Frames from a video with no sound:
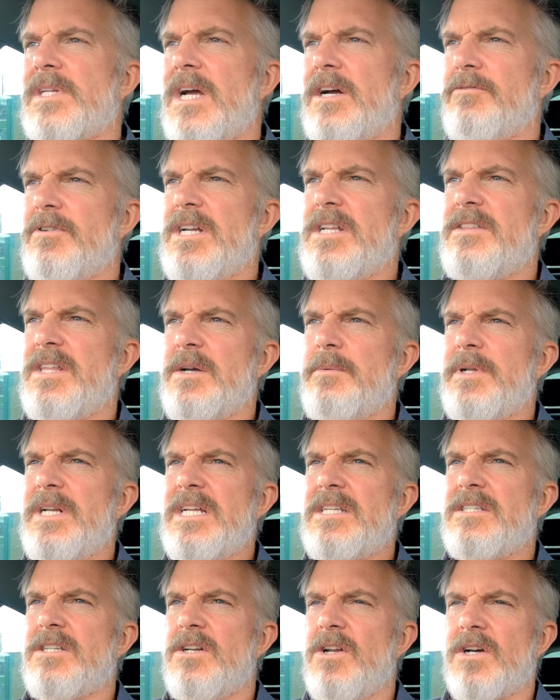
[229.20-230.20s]
I really think we
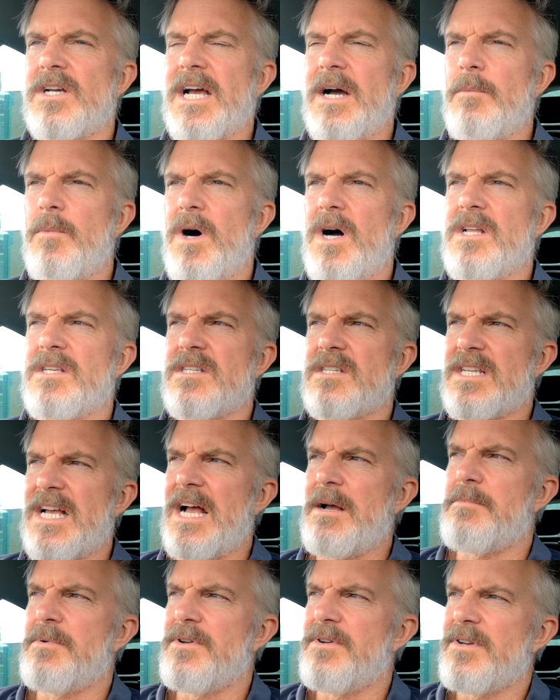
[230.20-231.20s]
need to look at why this has
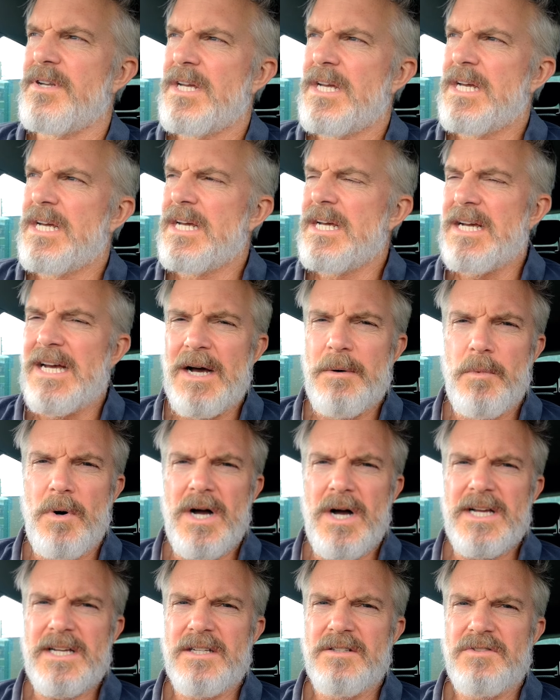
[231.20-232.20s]
happened and
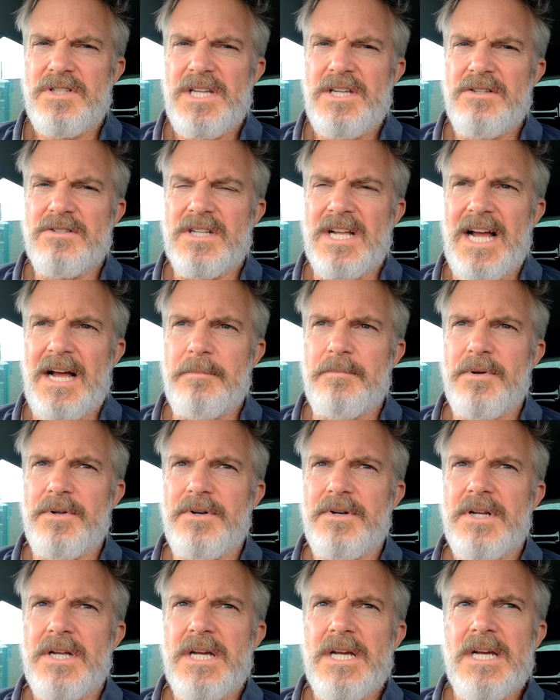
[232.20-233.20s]
why it continues to
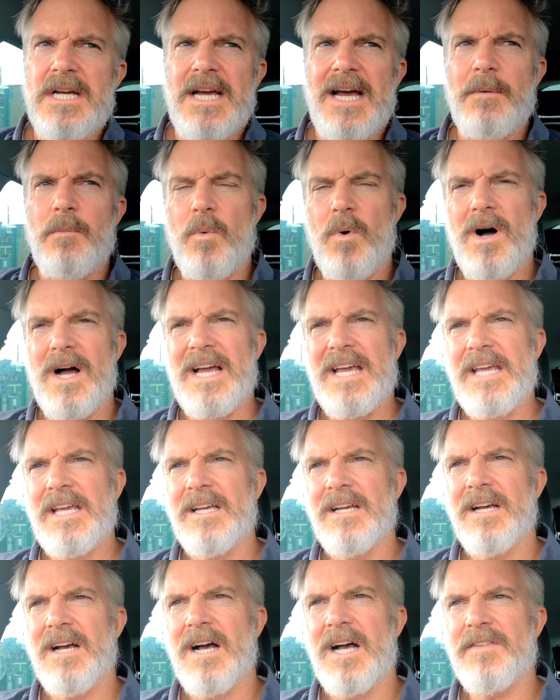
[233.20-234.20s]
happen and
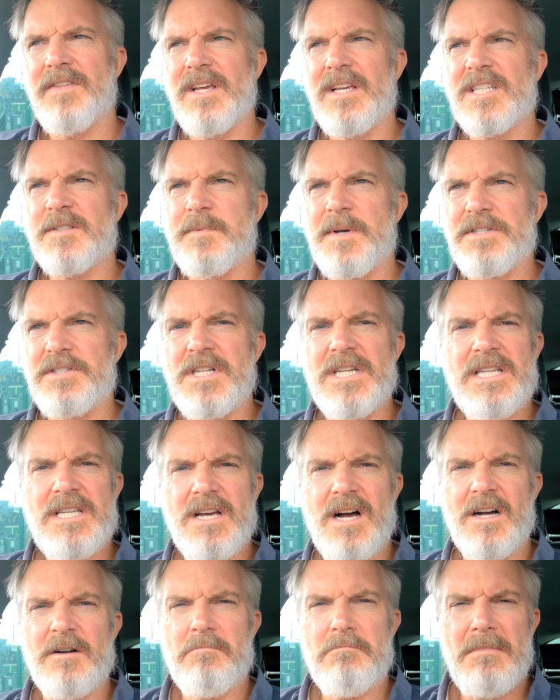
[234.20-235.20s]
why I think especially
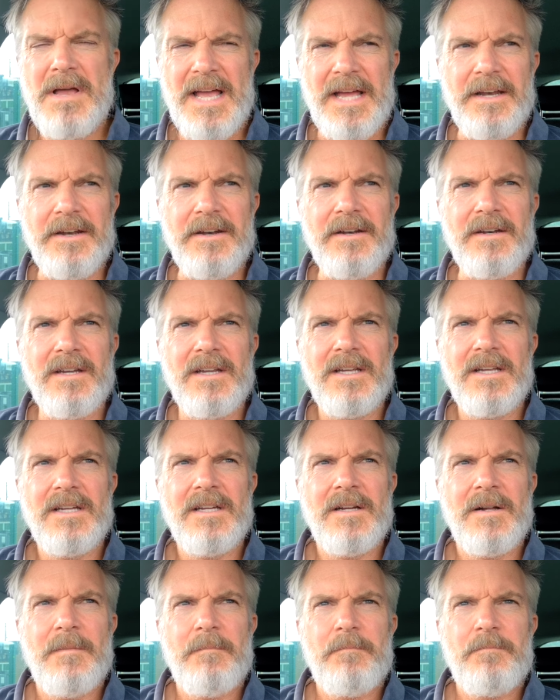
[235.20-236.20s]
young men
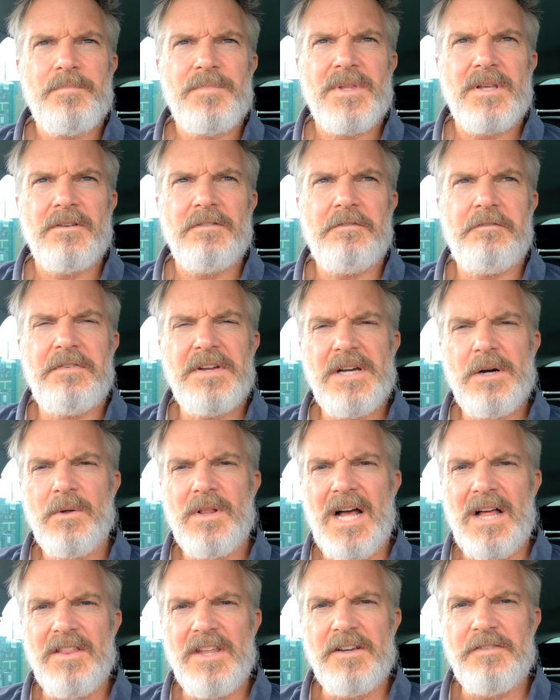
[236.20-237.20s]
feel
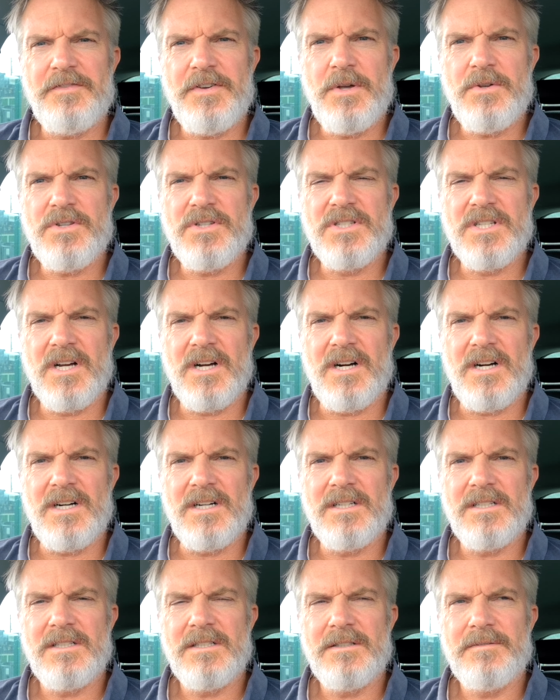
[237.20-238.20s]
that their futures
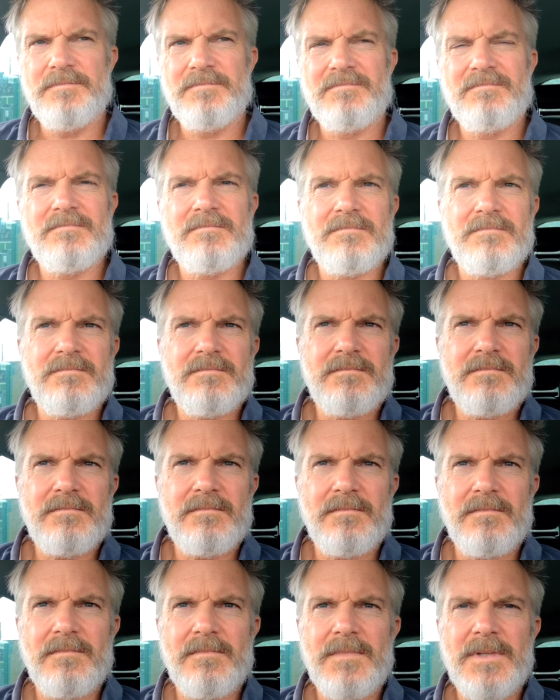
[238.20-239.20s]
are
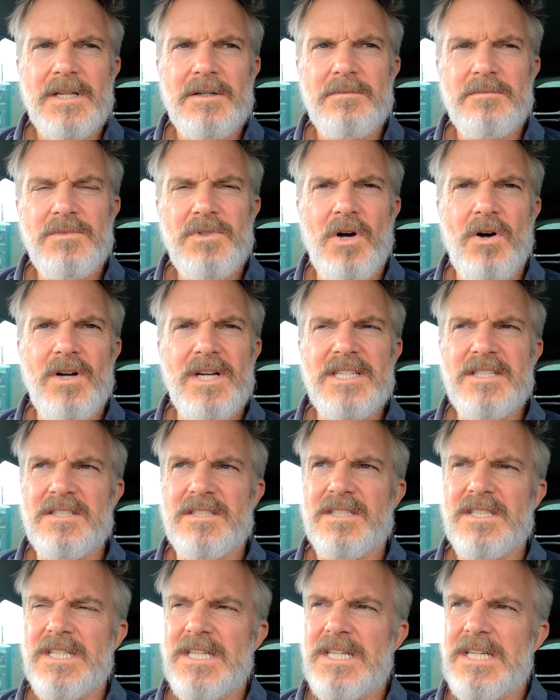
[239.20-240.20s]
not
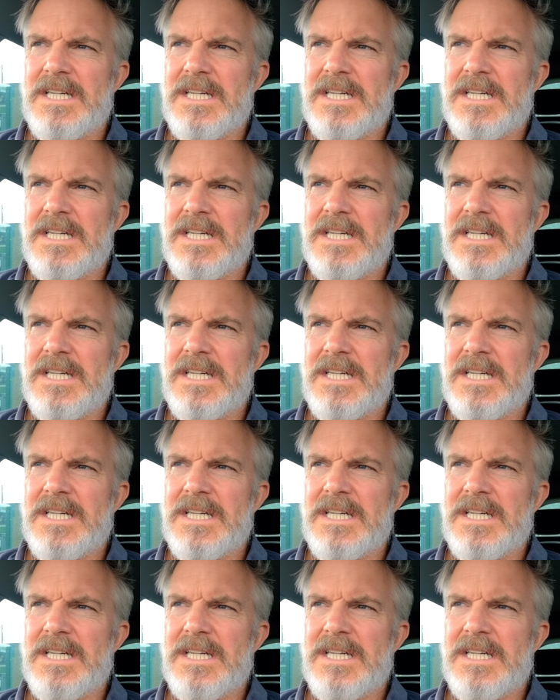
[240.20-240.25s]
as